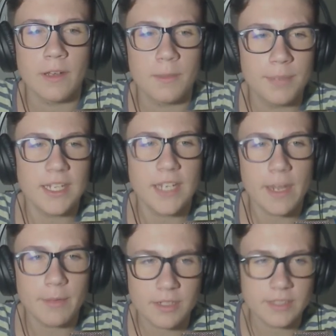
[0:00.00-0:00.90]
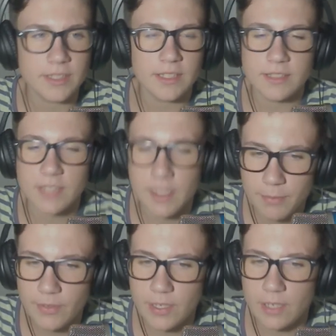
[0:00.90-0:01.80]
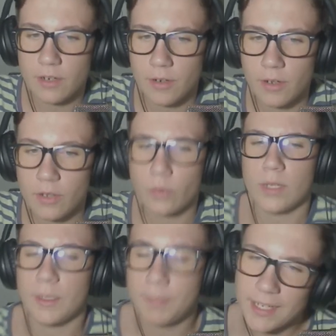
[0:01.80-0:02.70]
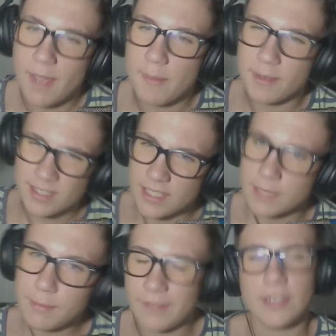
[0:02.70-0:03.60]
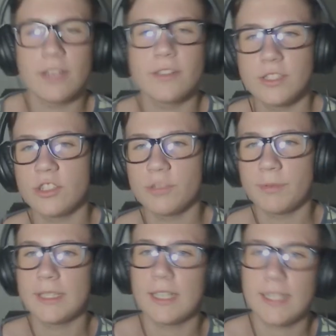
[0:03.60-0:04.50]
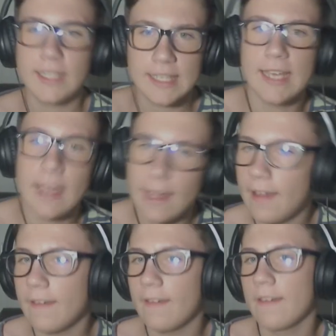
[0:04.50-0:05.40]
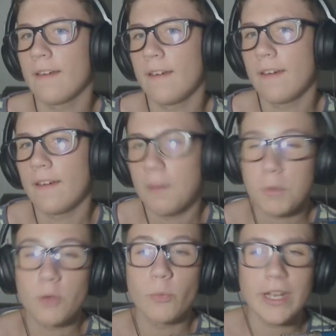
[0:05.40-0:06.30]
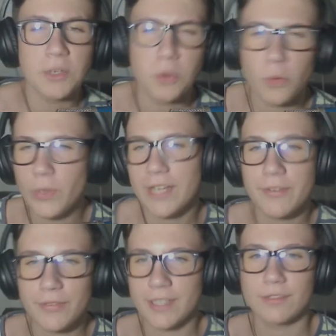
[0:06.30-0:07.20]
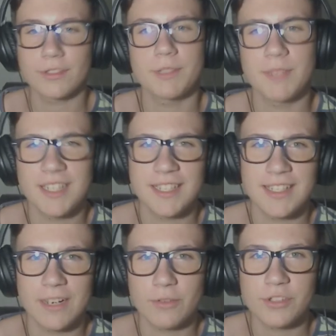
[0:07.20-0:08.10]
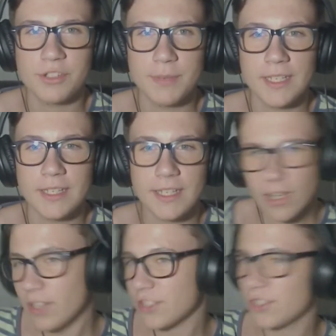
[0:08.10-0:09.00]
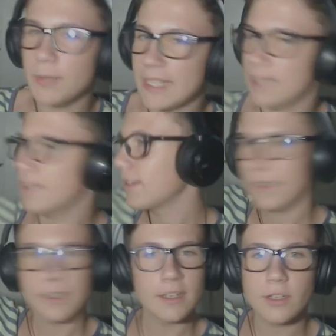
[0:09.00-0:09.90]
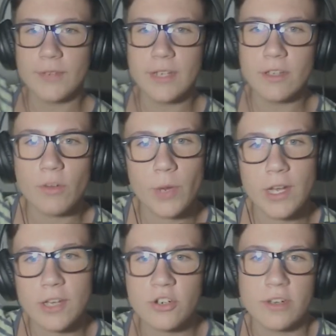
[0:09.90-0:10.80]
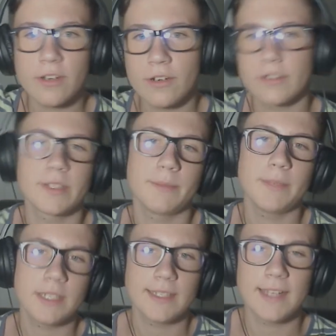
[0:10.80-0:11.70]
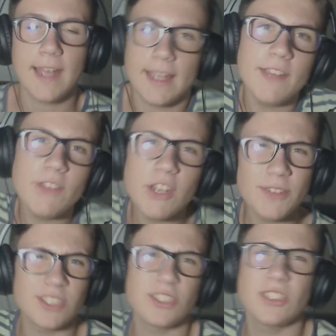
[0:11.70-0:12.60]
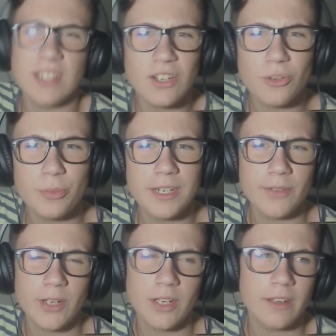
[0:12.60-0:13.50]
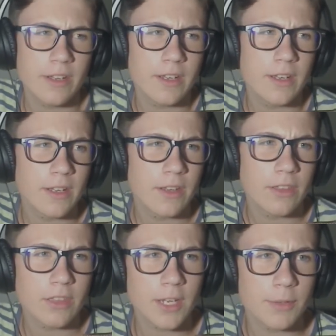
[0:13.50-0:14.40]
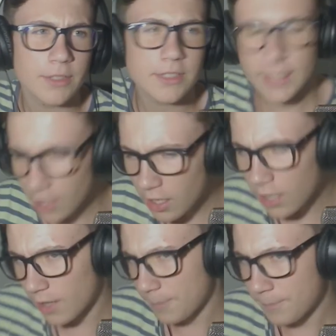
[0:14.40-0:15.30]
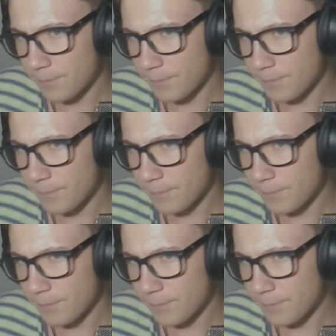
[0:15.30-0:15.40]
being able to see this type of video, or like being able to see my videos and just being like, yeah, been waiting all week for this, or something like that, or just being like, oh, sweet, a new video to watch, something like that. Even if it's just a little bit of a thing where it's like, oh,